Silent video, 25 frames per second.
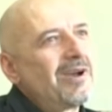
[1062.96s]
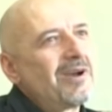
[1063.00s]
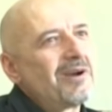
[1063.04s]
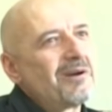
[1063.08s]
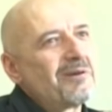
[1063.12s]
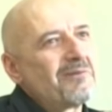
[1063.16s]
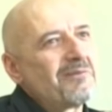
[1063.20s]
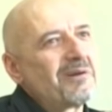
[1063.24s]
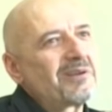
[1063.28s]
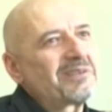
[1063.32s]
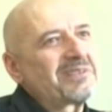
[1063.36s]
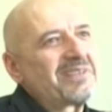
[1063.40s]

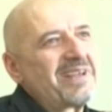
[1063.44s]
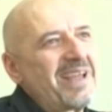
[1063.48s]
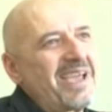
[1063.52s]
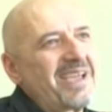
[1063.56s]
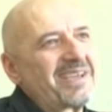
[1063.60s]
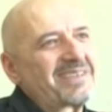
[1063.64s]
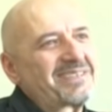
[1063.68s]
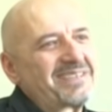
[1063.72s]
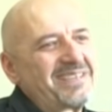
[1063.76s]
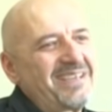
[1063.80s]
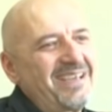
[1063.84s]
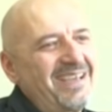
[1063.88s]
What
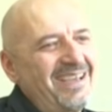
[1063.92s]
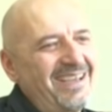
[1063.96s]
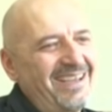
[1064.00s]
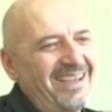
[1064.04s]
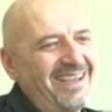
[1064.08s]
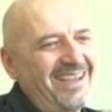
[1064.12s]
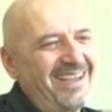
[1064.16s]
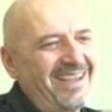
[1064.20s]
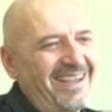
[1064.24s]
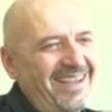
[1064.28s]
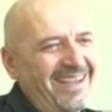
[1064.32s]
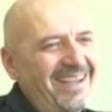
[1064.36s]
next?
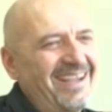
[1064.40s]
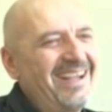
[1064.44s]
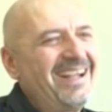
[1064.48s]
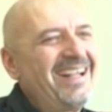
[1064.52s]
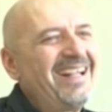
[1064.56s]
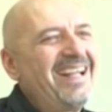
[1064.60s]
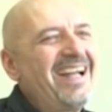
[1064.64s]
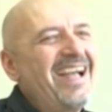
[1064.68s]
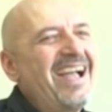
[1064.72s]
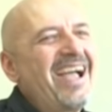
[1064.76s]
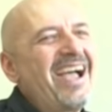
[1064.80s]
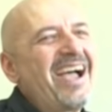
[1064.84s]

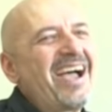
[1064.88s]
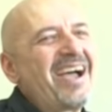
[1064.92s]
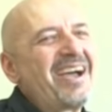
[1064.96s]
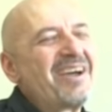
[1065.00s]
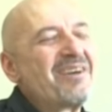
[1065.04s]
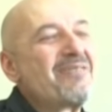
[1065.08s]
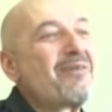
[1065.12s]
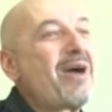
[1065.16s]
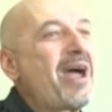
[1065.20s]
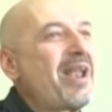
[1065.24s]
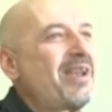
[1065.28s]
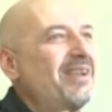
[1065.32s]

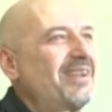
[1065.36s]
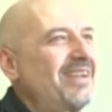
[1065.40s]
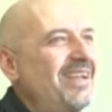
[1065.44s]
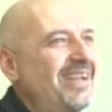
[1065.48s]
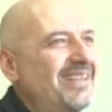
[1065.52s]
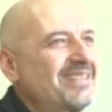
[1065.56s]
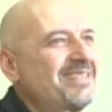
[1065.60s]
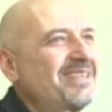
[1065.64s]
Well,